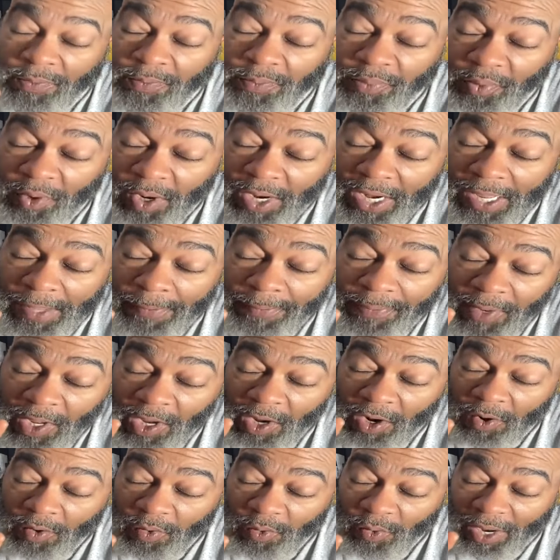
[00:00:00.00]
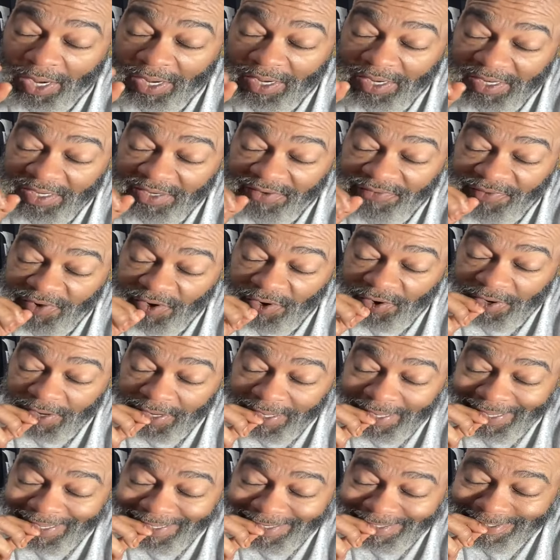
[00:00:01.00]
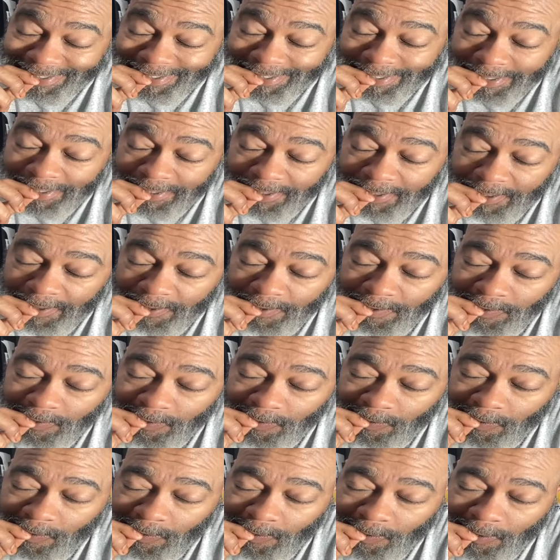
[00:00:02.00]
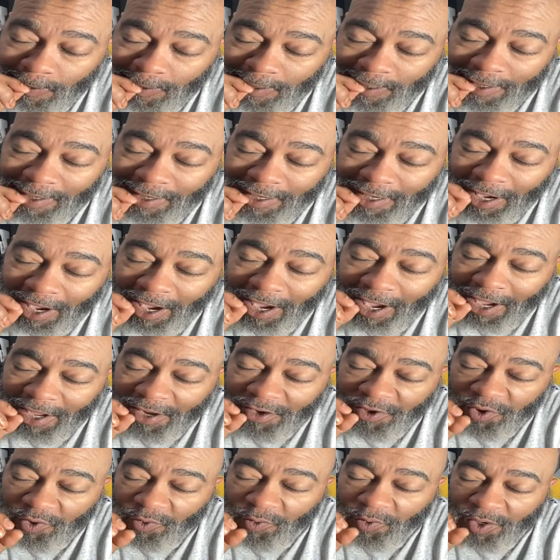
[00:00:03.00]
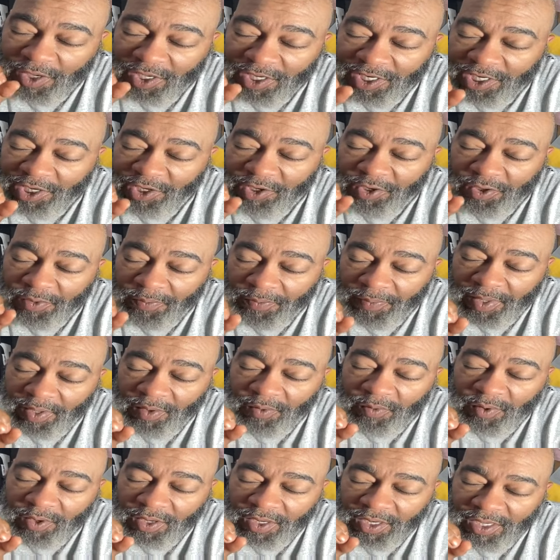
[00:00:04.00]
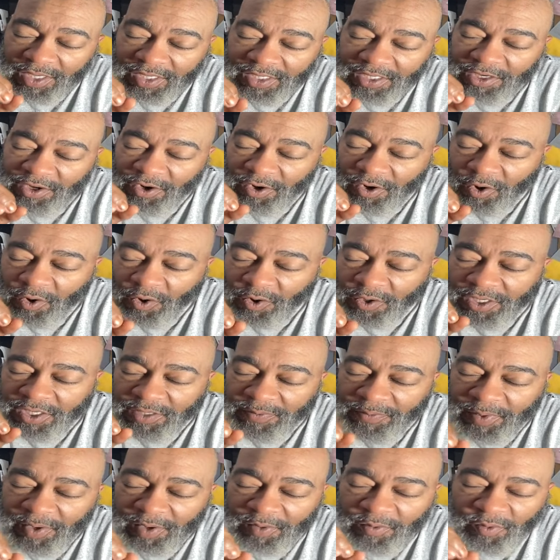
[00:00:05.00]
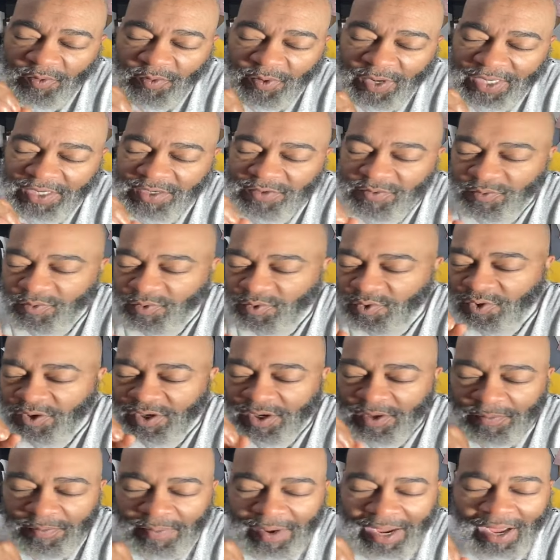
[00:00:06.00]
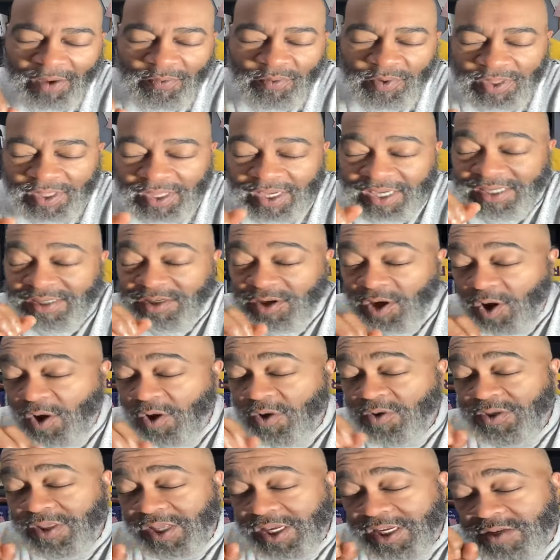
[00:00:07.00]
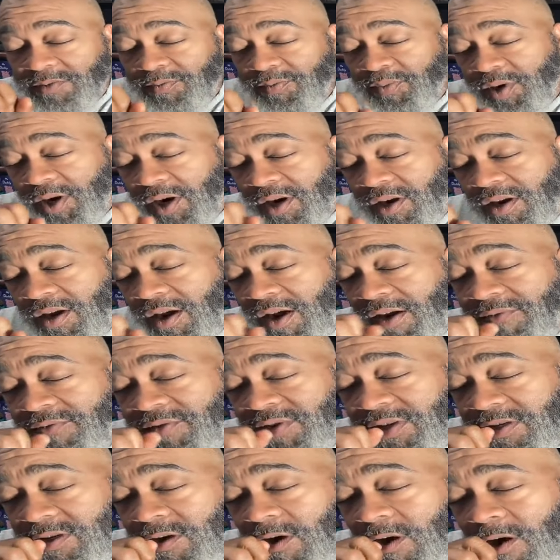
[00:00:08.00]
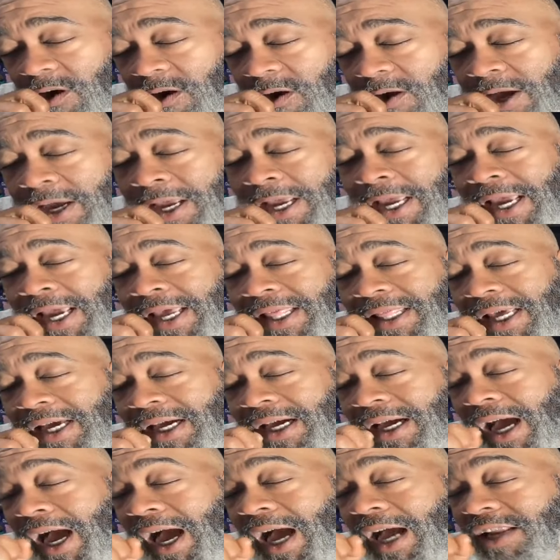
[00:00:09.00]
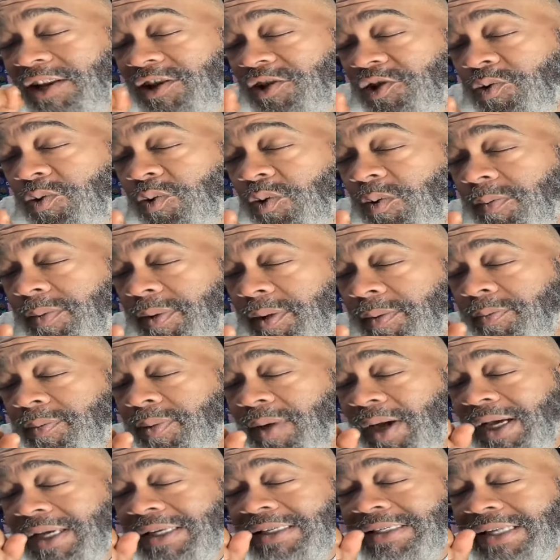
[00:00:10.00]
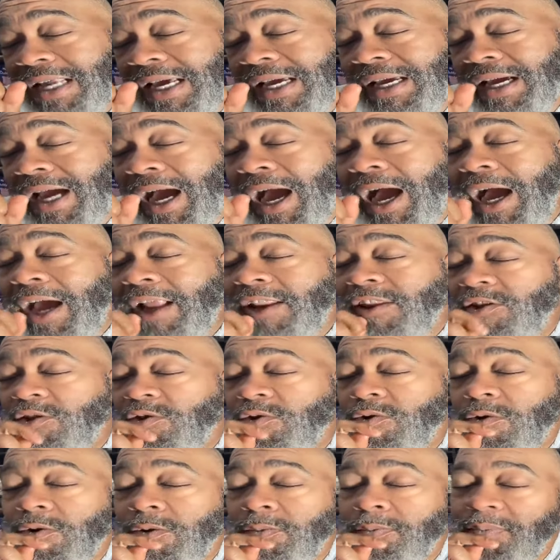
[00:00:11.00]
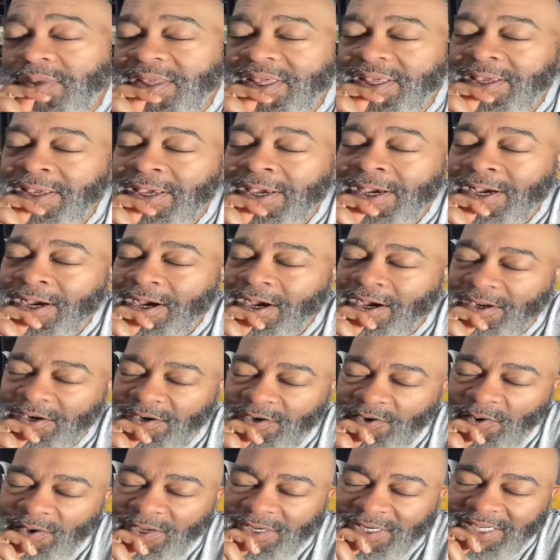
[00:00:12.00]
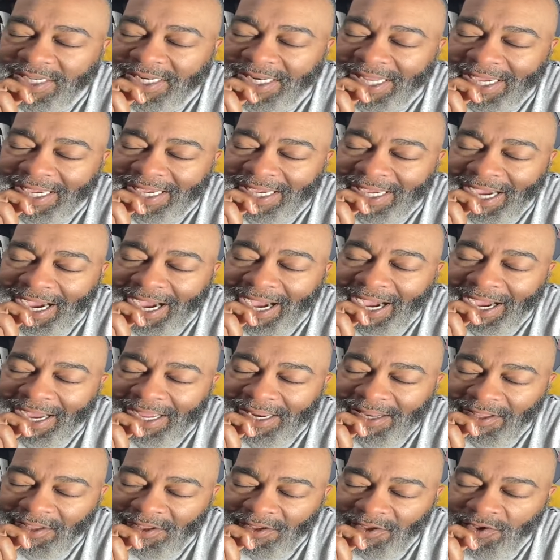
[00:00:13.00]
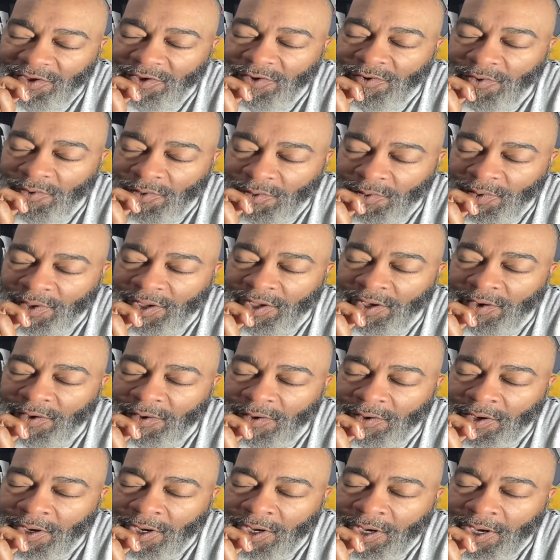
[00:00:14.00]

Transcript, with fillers: pray right this very instant that God, you will continue to be with us. Your Holy Spirit will rest, rule, and abide with us on this prayer conference call. And that God, you will be blessed. That God, you will be anointed. That God, you will